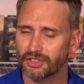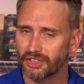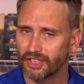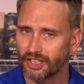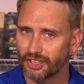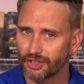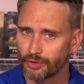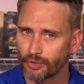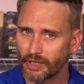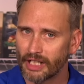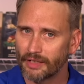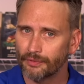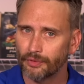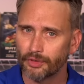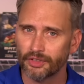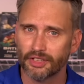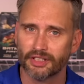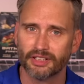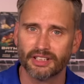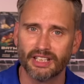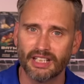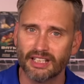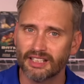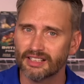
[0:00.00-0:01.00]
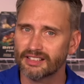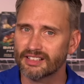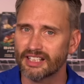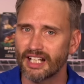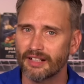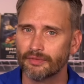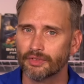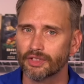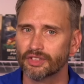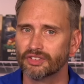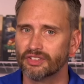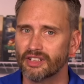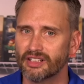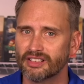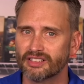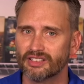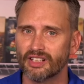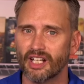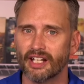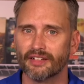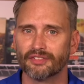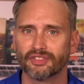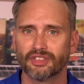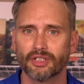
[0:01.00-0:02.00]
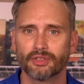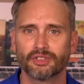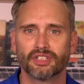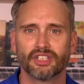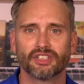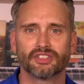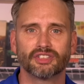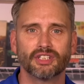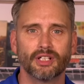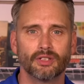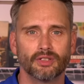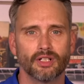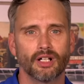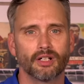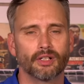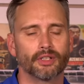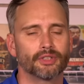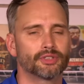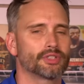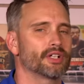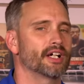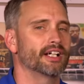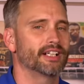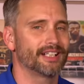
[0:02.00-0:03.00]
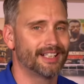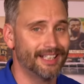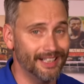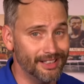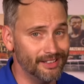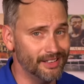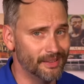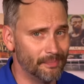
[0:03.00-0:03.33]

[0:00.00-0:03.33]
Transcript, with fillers: she's grateful that Negan saved her son's life, so she's no longer trying to kill